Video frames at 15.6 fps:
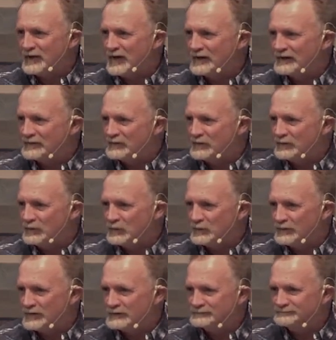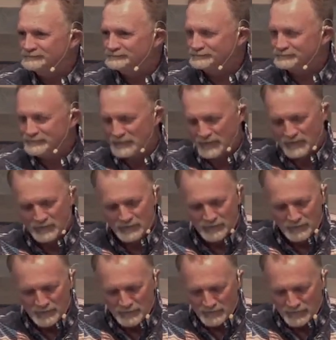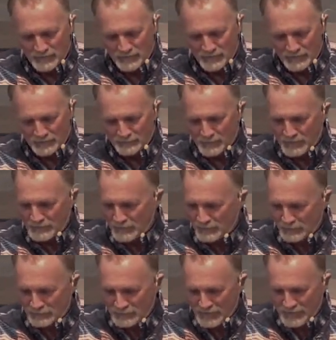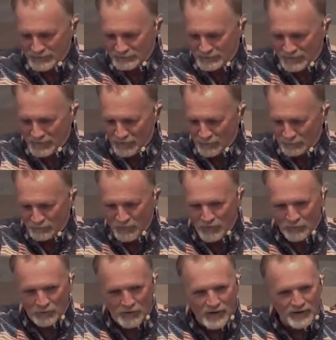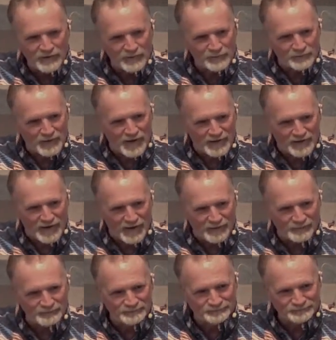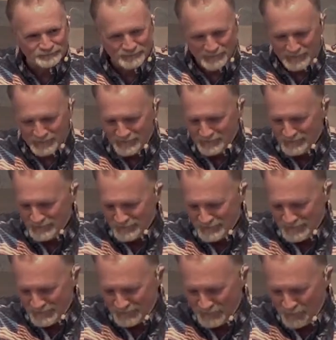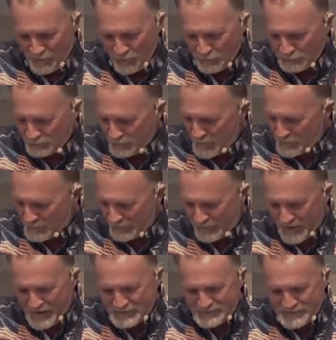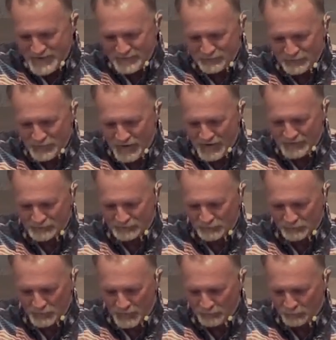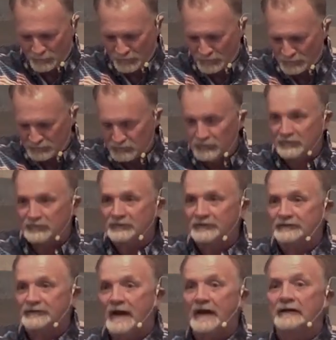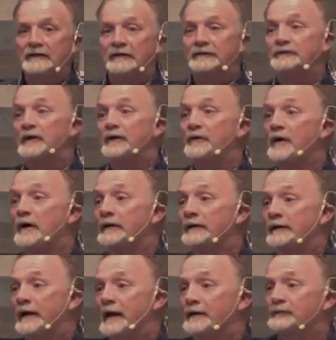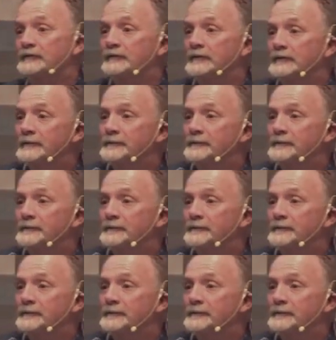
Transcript: God into doing it. My younger days, I always thought, well, I'll help God out. And I always found that God never answered my prayers just exactly as I thought he'd answer.